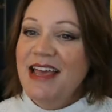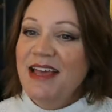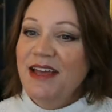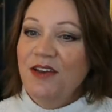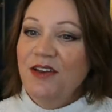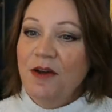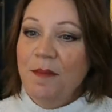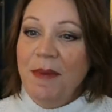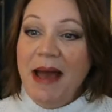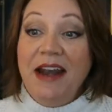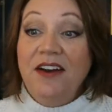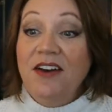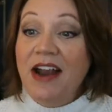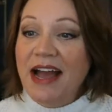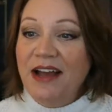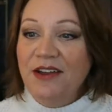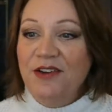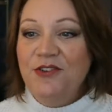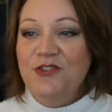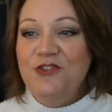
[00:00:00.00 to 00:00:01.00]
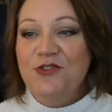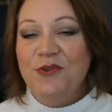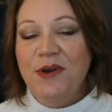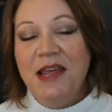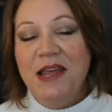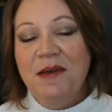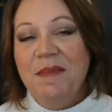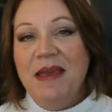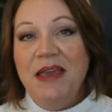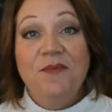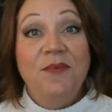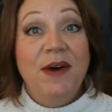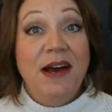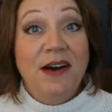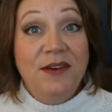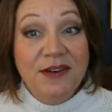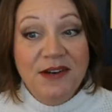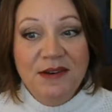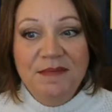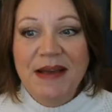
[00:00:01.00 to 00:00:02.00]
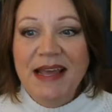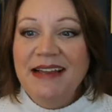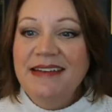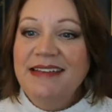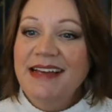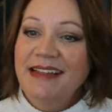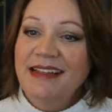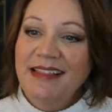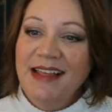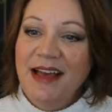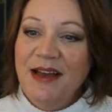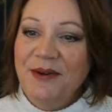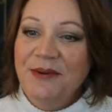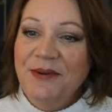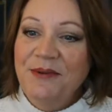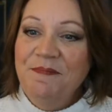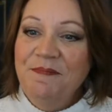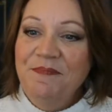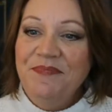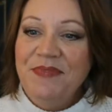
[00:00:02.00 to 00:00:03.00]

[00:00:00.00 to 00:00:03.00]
No matter how you're joining me, welcome and hello.